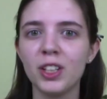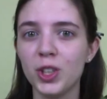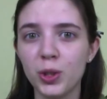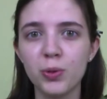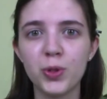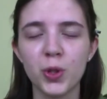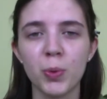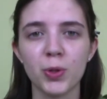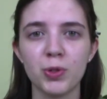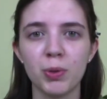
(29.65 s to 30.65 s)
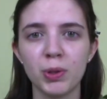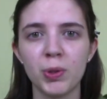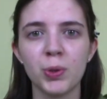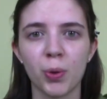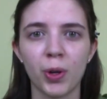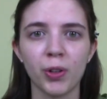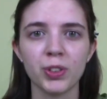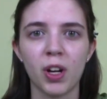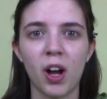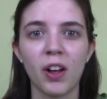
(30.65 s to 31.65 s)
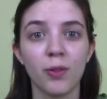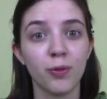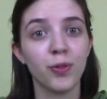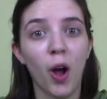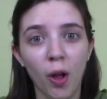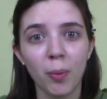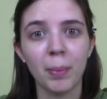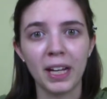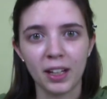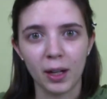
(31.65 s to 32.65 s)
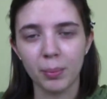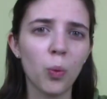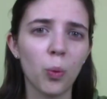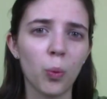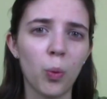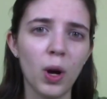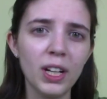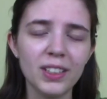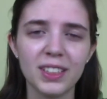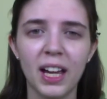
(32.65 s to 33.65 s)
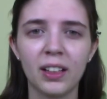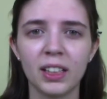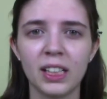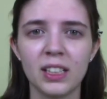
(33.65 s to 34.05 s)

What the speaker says: YouTubers doing tutorials on fall makeup. What exactly